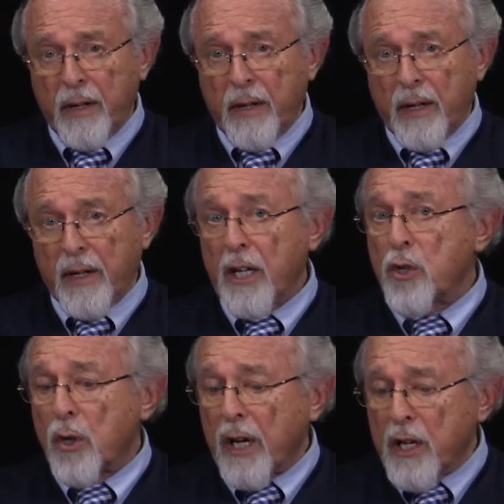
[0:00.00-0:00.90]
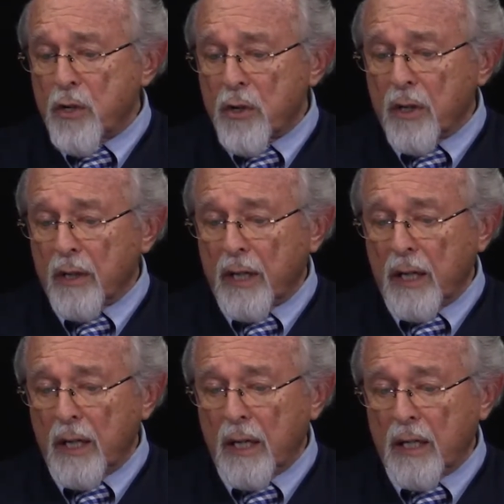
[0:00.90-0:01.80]
And
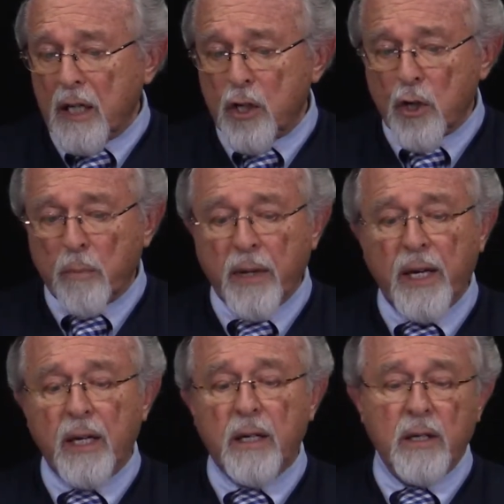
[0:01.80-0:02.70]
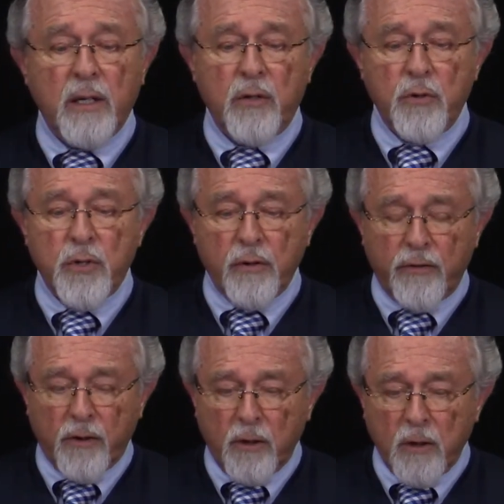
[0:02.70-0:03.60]
educationally, teacher pay continues to
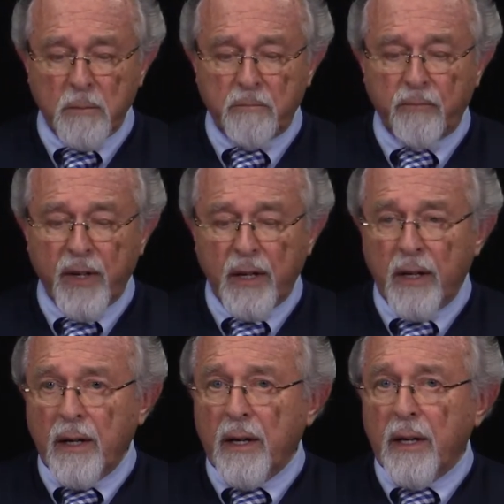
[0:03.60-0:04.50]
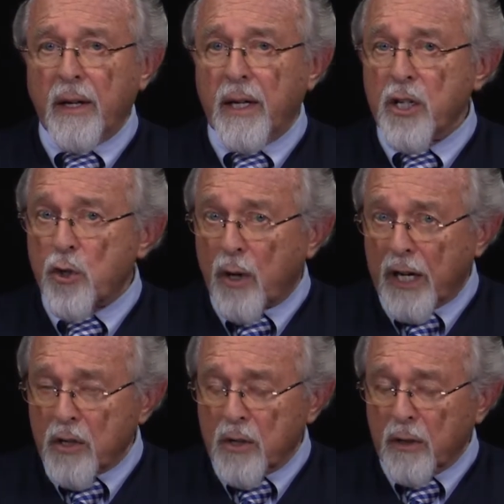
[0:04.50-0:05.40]
fall, and
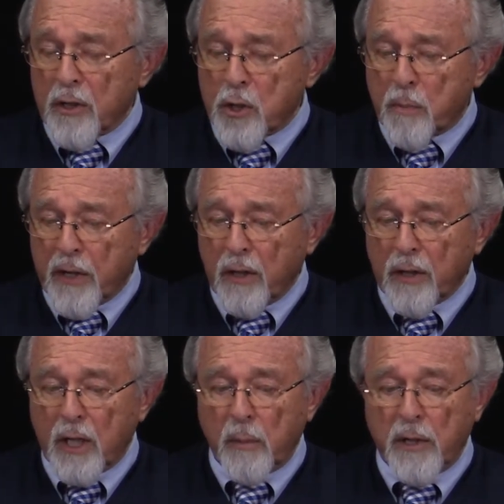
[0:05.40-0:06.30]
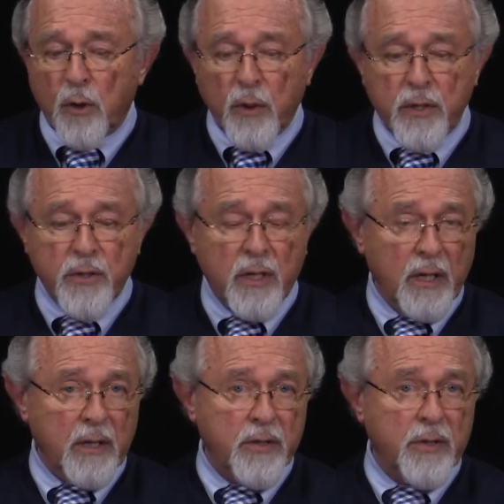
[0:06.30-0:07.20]
educational disparity between
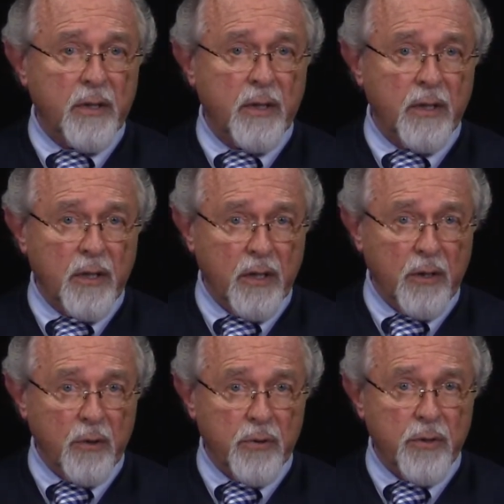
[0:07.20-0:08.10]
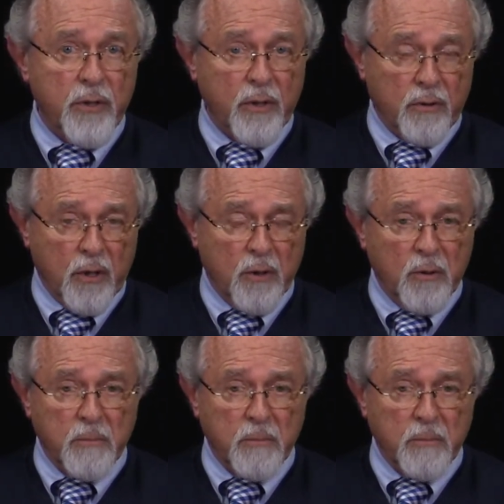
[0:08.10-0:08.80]
states continues to grow.